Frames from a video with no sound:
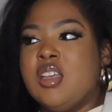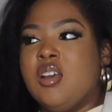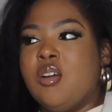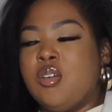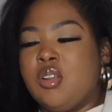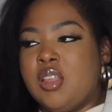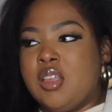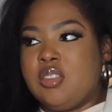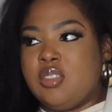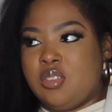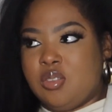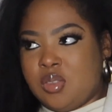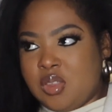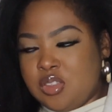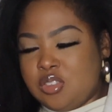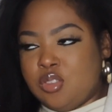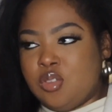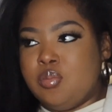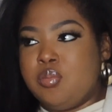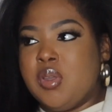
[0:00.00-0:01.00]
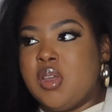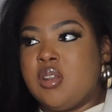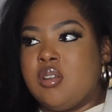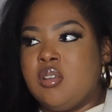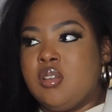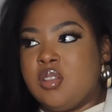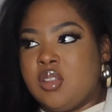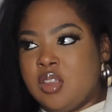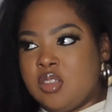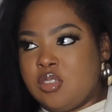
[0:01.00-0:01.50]
Or let's do
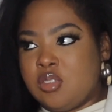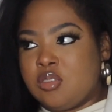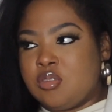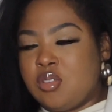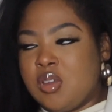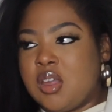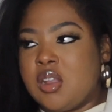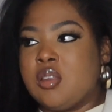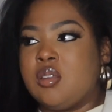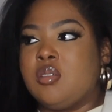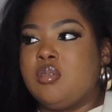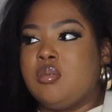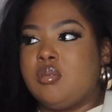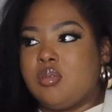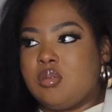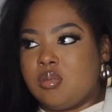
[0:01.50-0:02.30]
better. Let's try to